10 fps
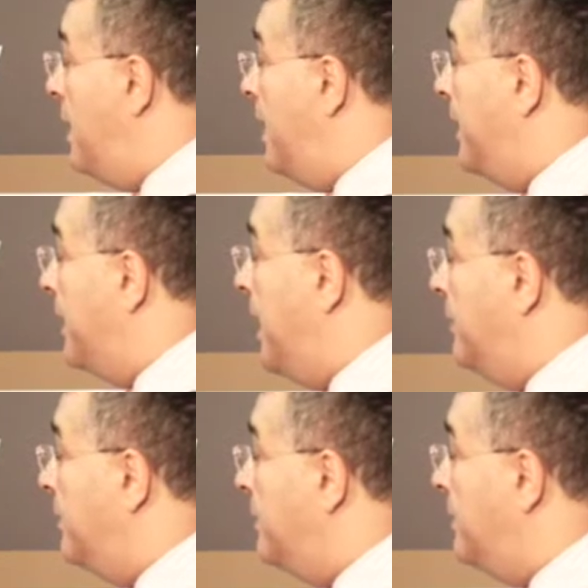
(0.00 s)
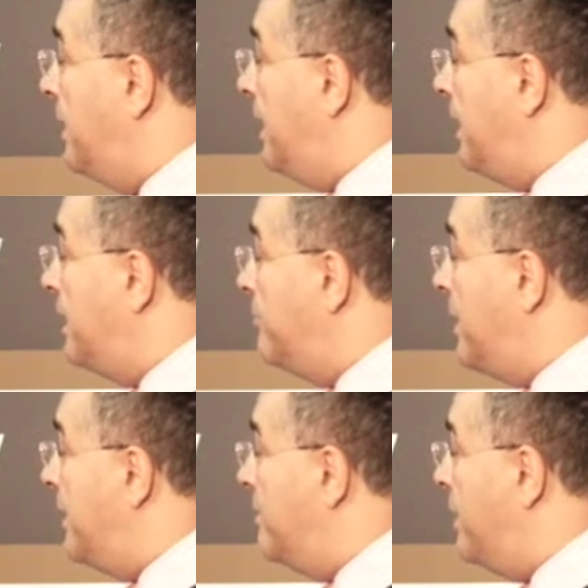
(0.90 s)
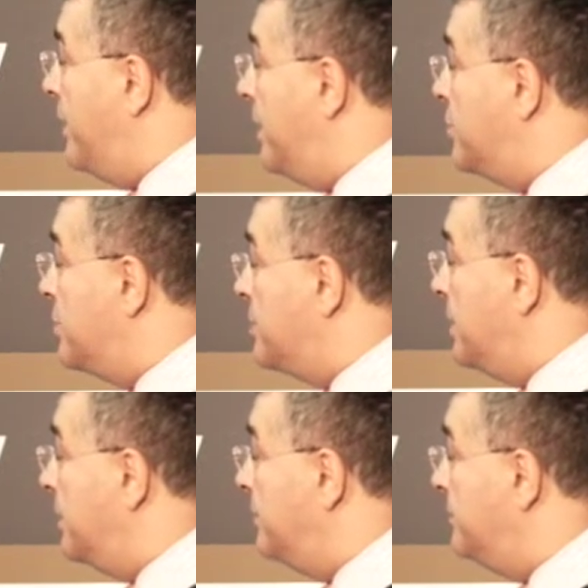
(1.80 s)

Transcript: And again, Hanging Valley, very interesting.